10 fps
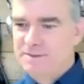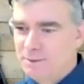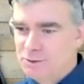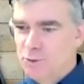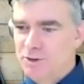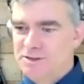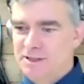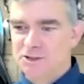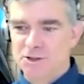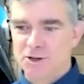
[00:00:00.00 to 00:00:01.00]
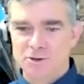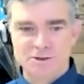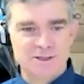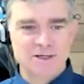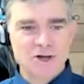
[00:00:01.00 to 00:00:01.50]
organization
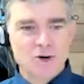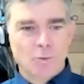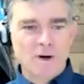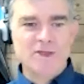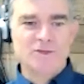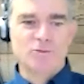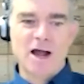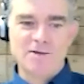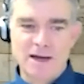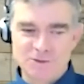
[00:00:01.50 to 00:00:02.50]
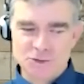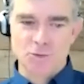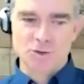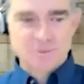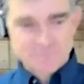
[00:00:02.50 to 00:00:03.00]
called We Thrive
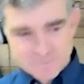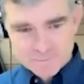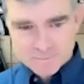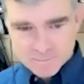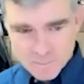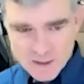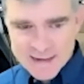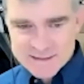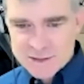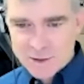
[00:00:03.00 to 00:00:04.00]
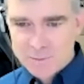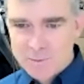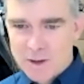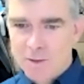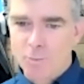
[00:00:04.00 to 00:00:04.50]
Outdoors. And so
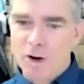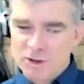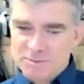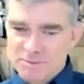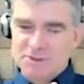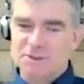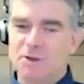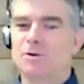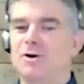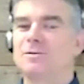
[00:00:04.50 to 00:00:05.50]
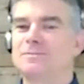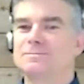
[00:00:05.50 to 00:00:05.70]
welcome to the Cole.